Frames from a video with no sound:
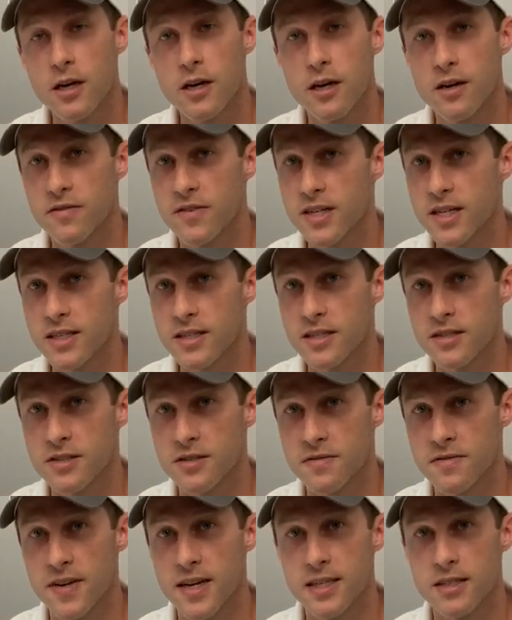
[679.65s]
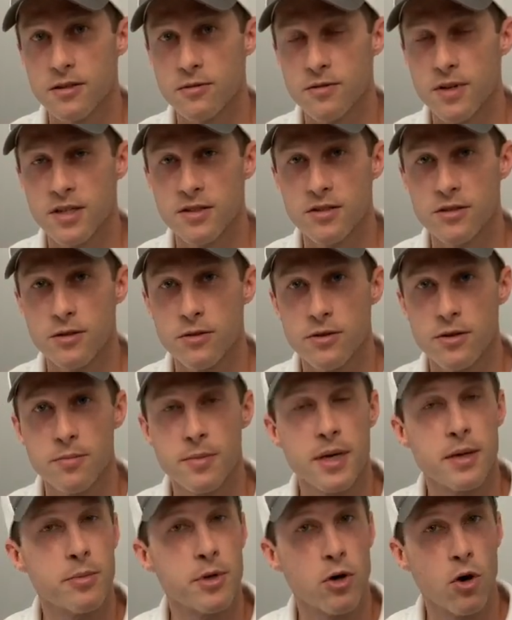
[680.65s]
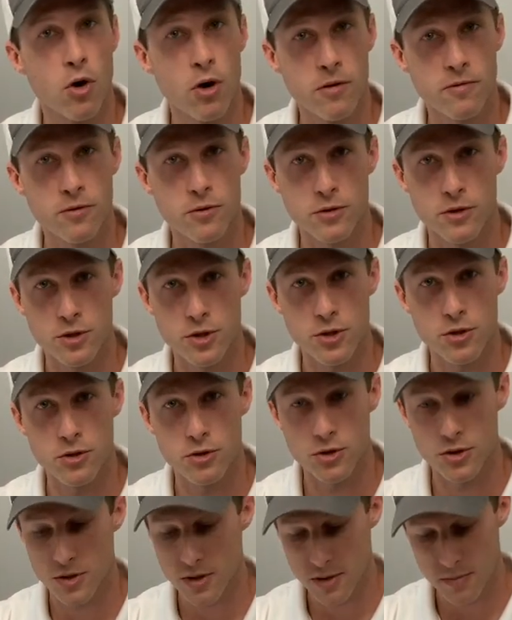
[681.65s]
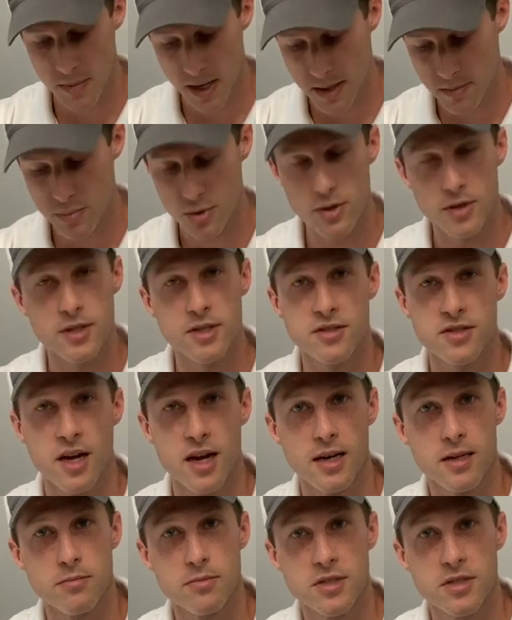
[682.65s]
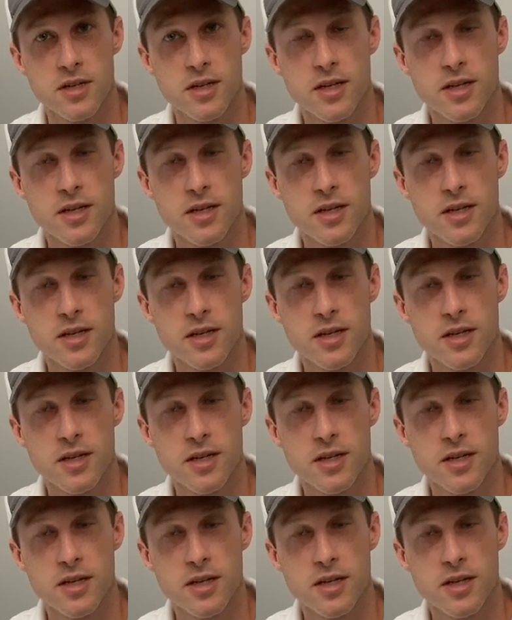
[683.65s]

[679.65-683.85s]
of any disinfectant residue that may be harmful to children that might put these items